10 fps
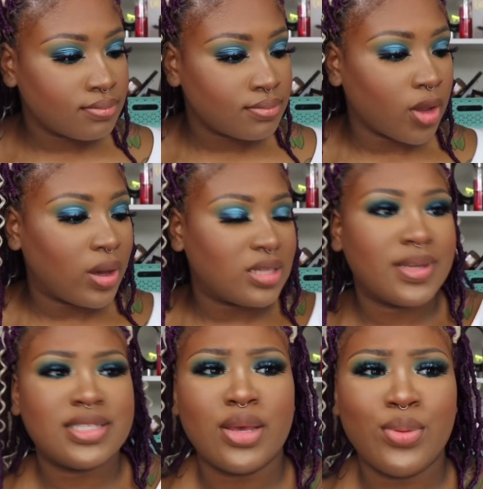oh, i was about
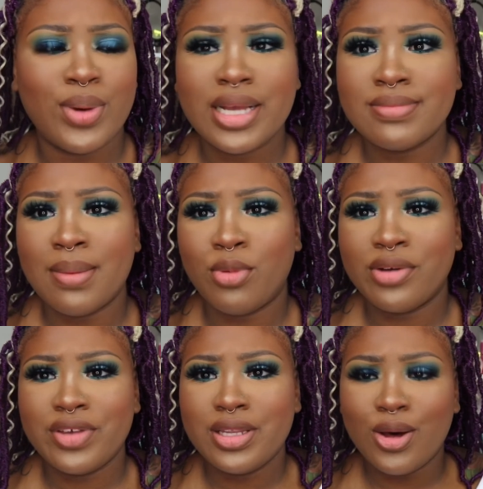to say where's my
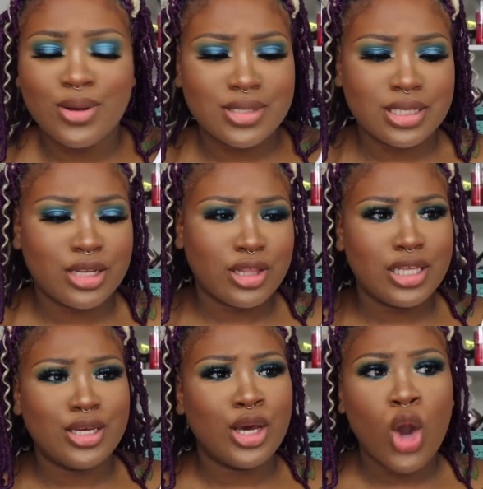morphe gloss it's literally